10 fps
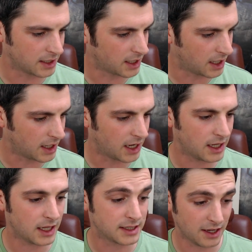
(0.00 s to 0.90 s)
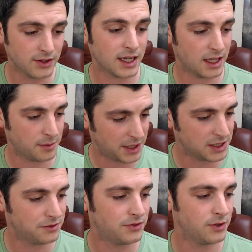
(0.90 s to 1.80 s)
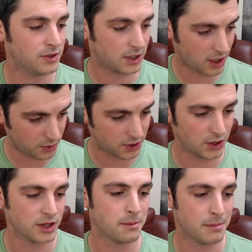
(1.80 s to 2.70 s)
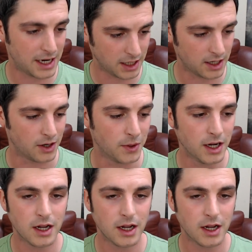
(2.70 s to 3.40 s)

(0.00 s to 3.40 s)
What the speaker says: Definitely getting the passion fruit and the coconut and the mango.